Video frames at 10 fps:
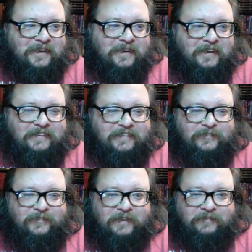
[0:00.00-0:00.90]
Do you
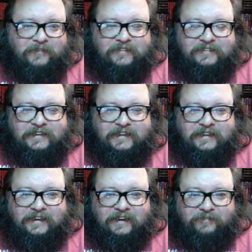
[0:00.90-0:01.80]
remember as a
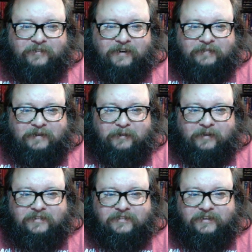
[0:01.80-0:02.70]
kid how many
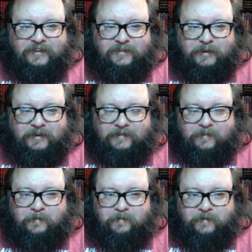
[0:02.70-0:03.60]
bosses you guys beat?
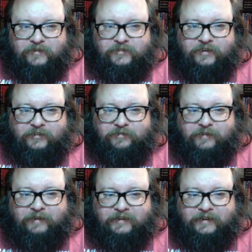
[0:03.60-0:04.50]
You said it was a
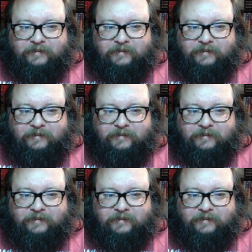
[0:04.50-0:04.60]
family game.